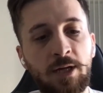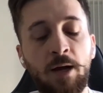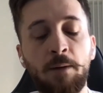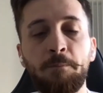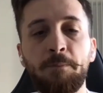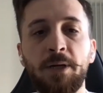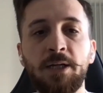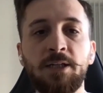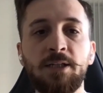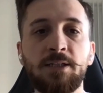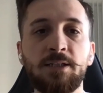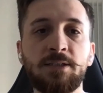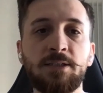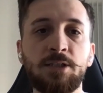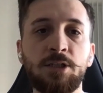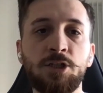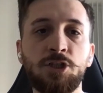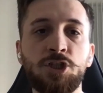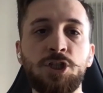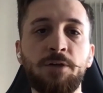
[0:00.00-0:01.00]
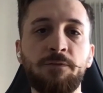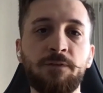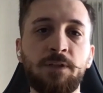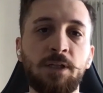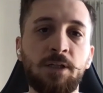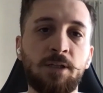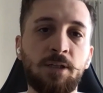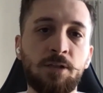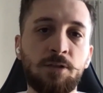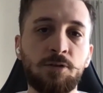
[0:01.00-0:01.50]
companies
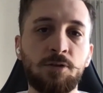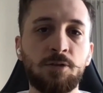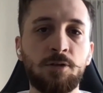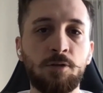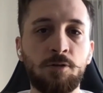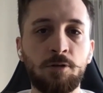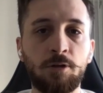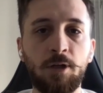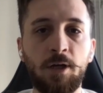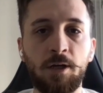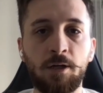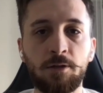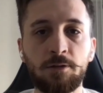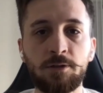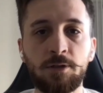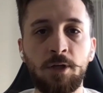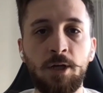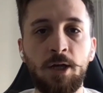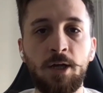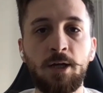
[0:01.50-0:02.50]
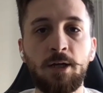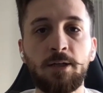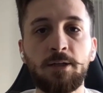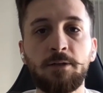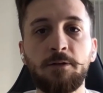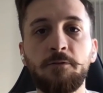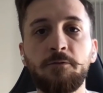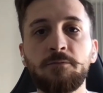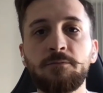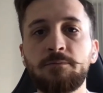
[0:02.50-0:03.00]
shifting it to the cloud,
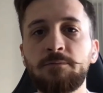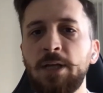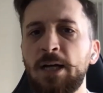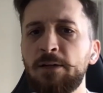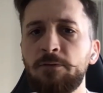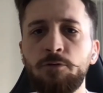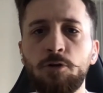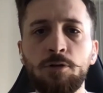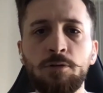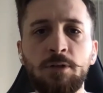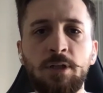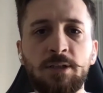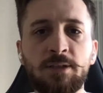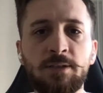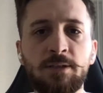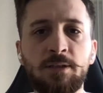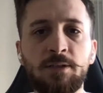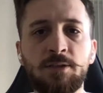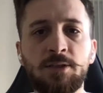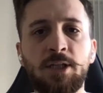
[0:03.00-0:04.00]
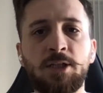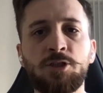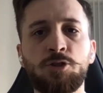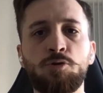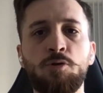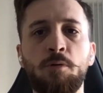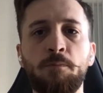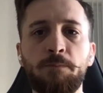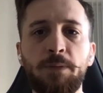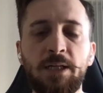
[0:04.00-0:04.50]
there were not such
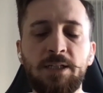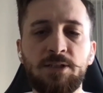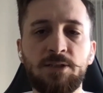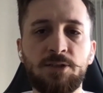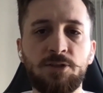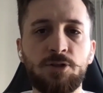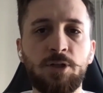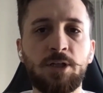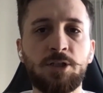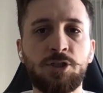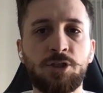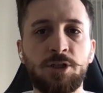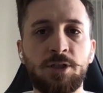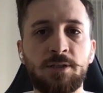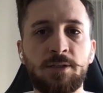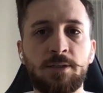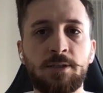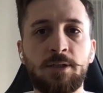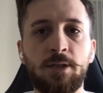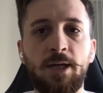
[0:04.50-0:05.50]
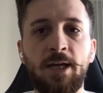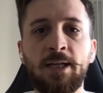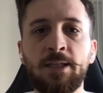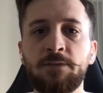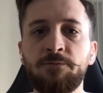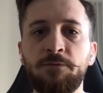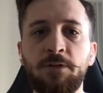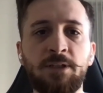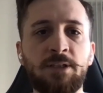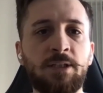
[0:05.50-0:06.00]
complex structures,
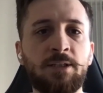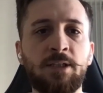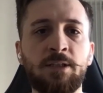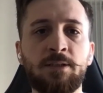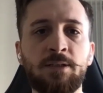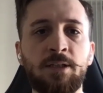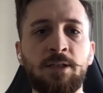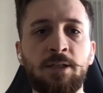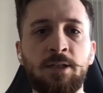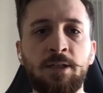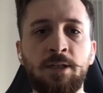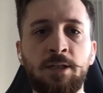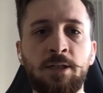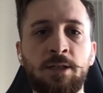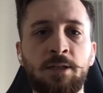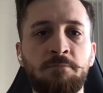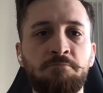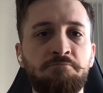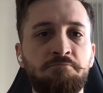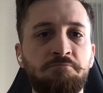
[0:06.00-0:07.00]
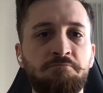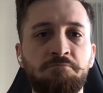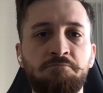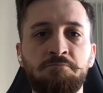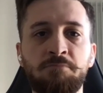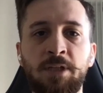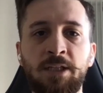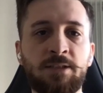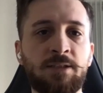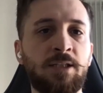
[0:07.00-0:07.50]
and we didn't
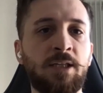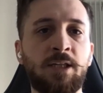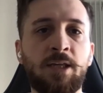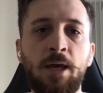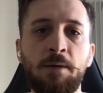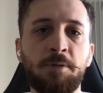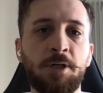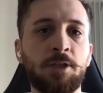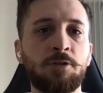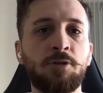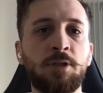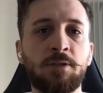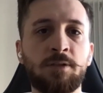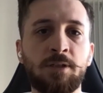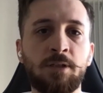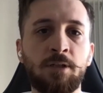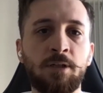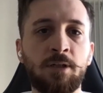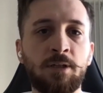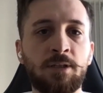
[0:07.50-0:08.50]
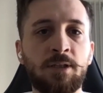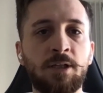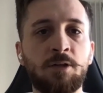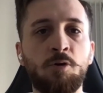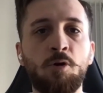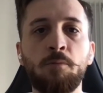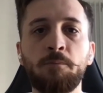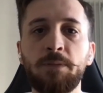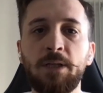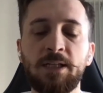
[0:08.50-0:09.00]
not think about it. The
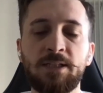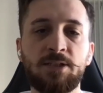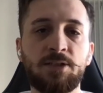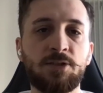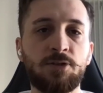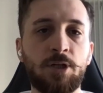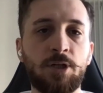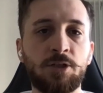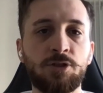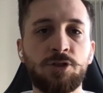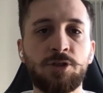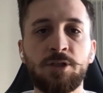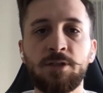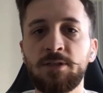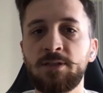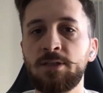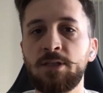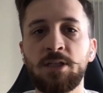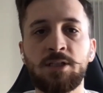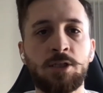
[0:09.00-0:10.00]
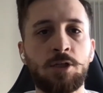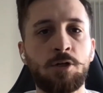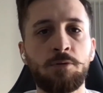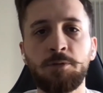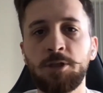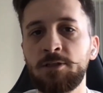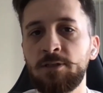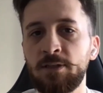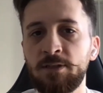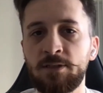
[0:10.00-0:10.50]
complex structures,
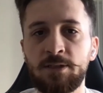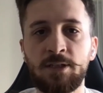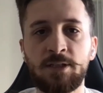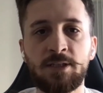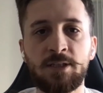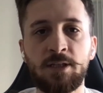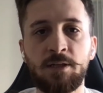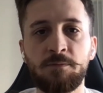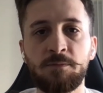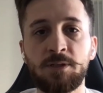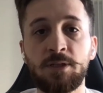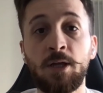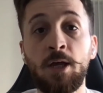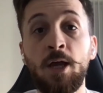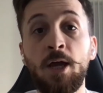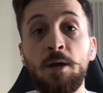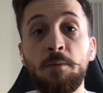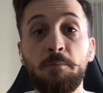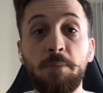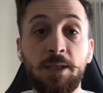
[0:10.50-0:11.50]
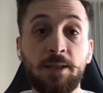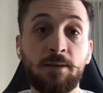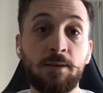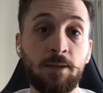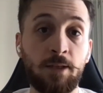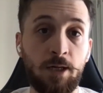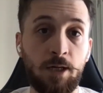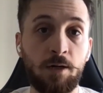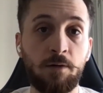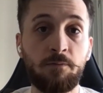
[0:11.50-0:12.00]
distributed systems, but
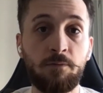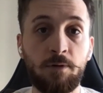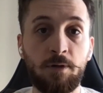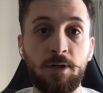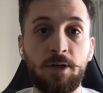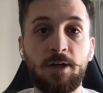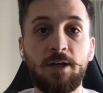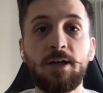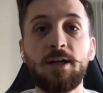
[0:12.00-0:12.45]
now